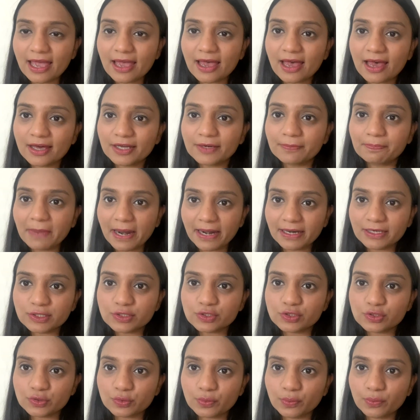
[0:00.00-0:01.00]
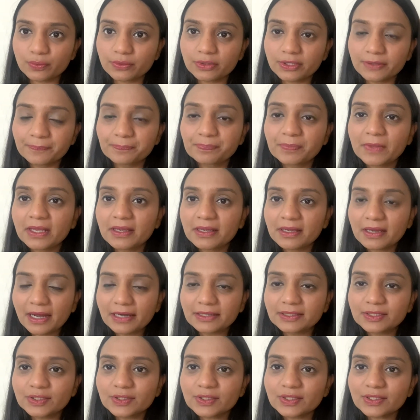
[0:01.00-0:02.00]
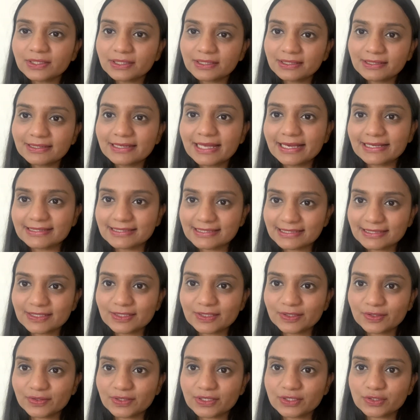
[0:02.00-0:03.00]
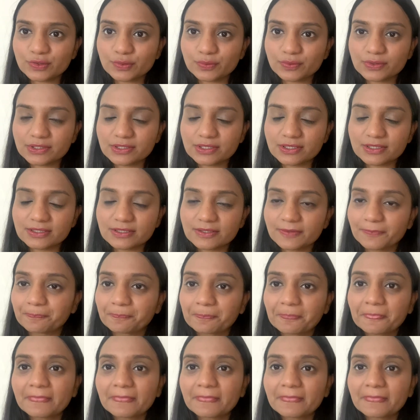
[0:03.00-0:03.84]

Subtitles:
our band score under lexical resources.